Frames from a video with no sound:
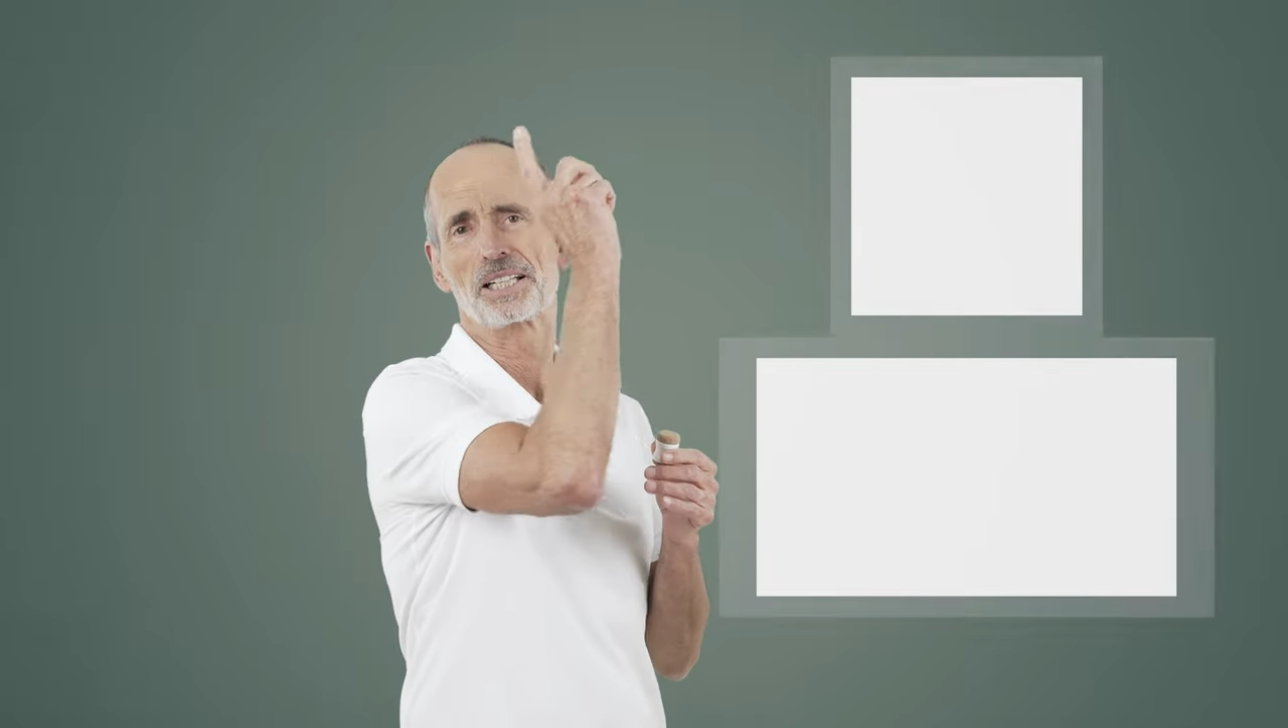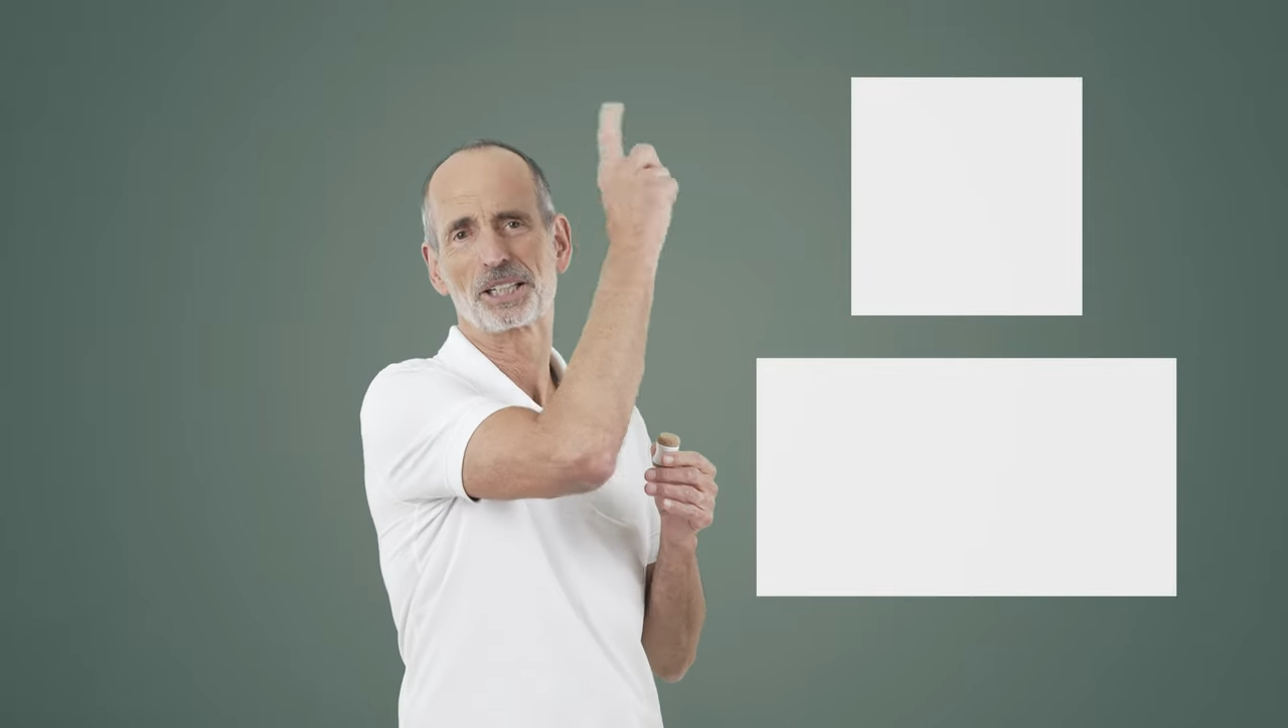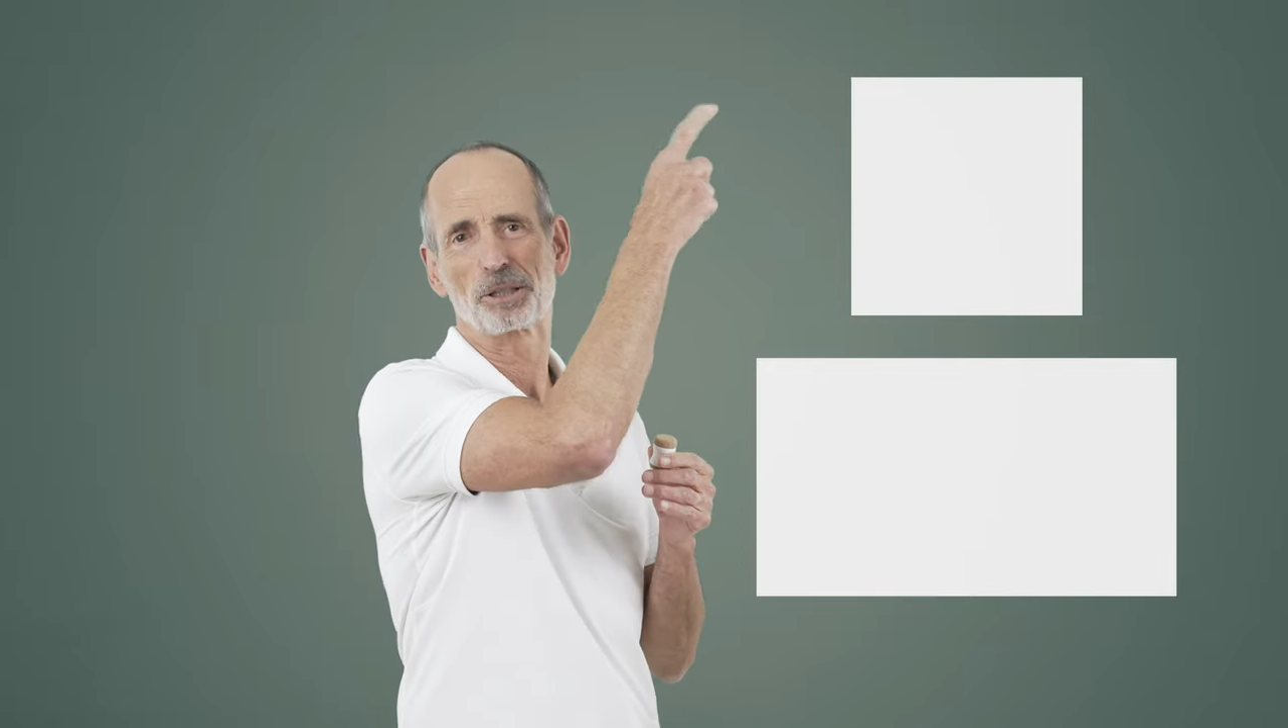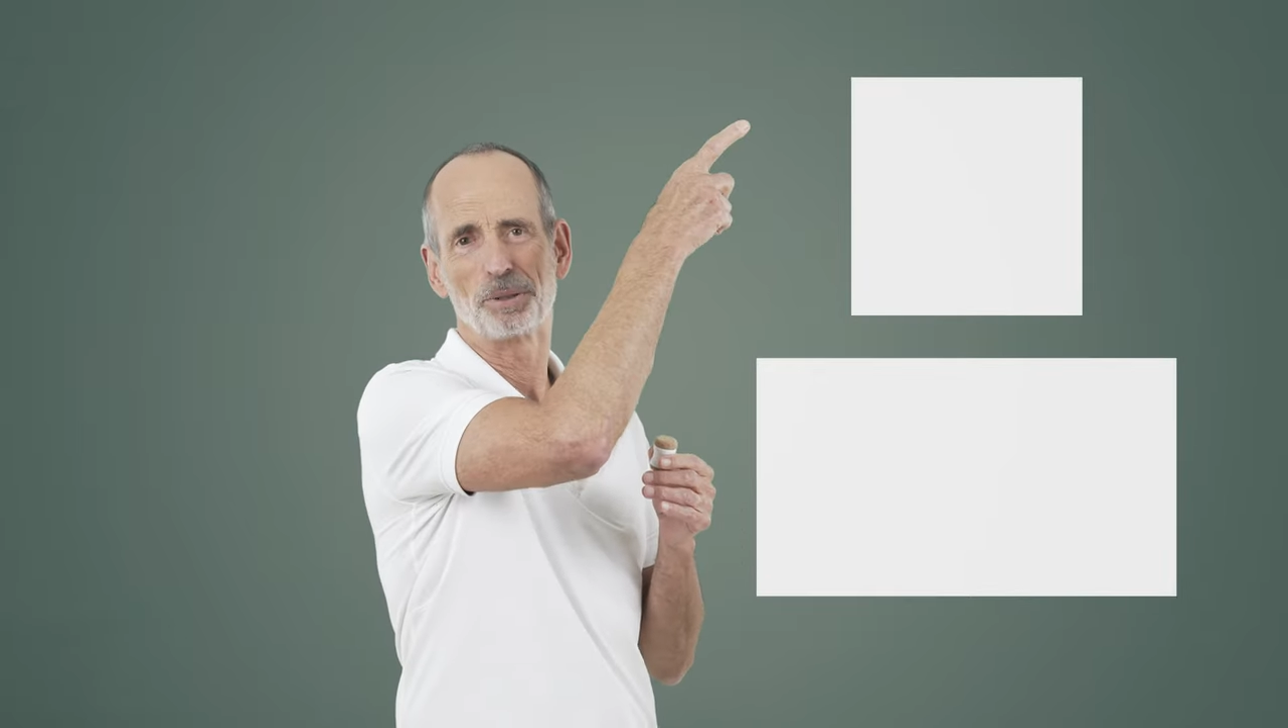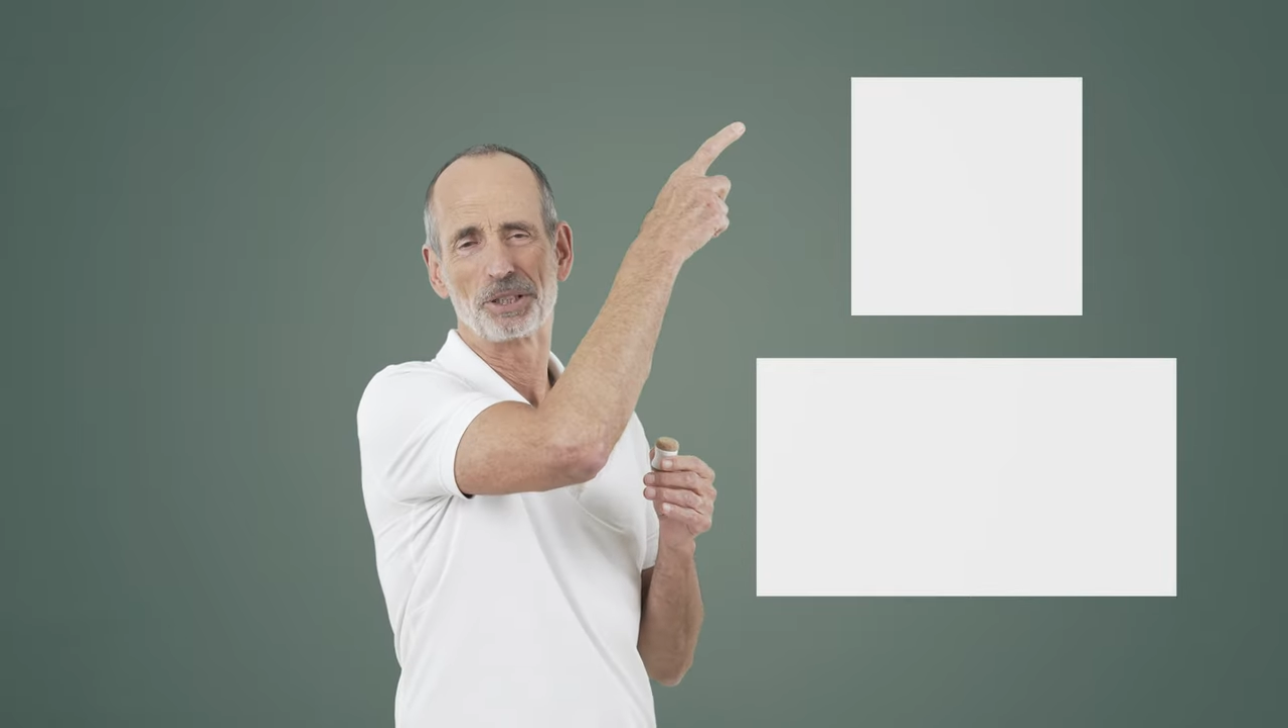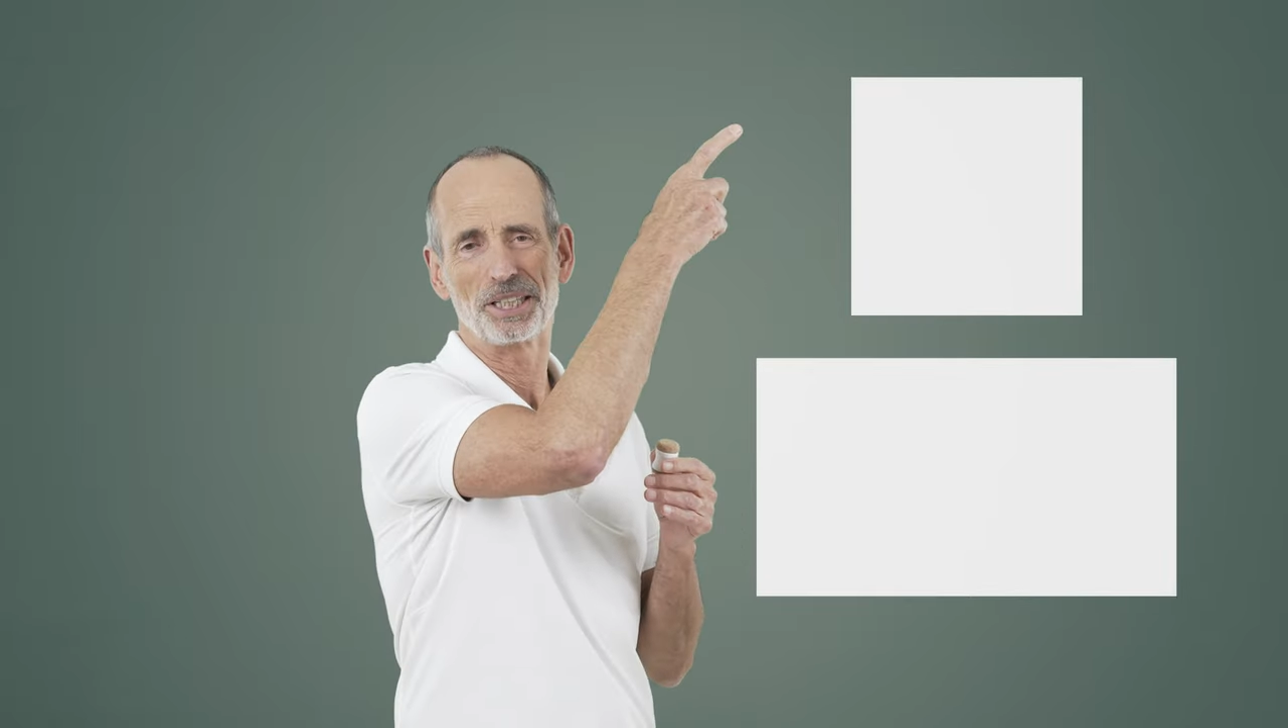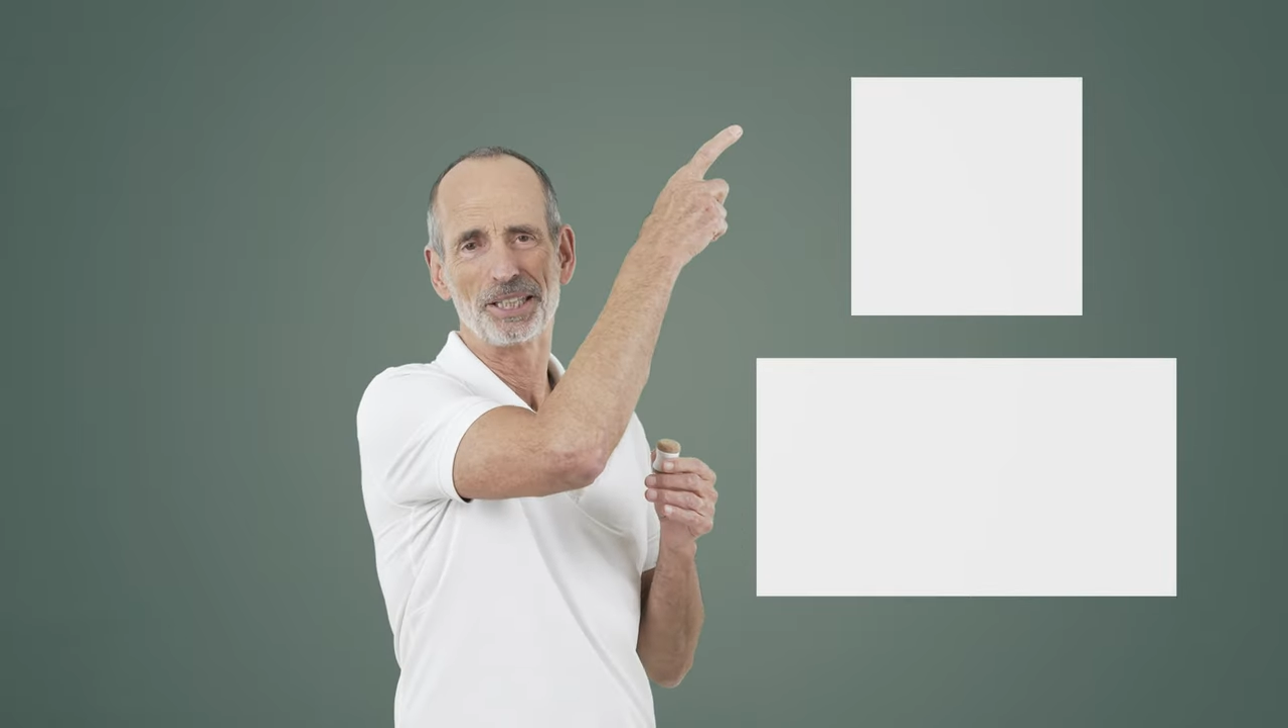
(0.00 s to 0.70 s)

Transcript: on the box